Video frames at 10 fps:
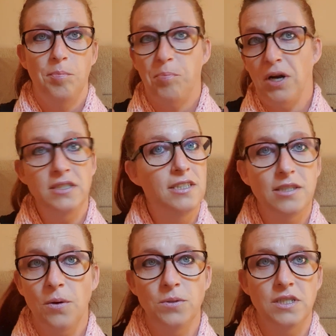Brandy
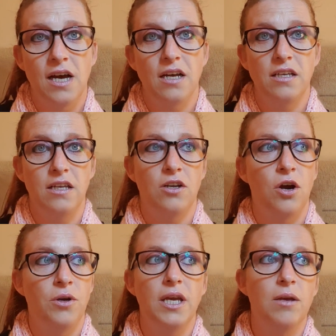told her.
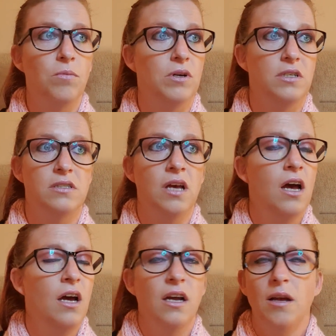It was
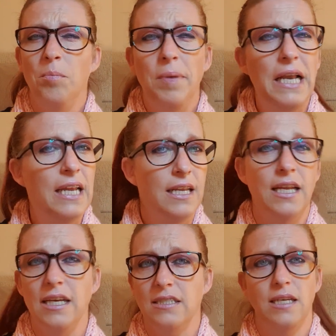
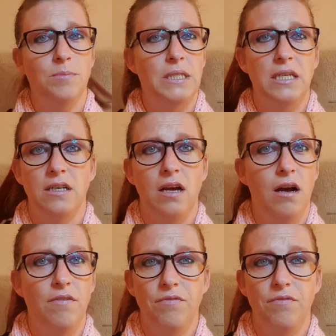completely accepted in her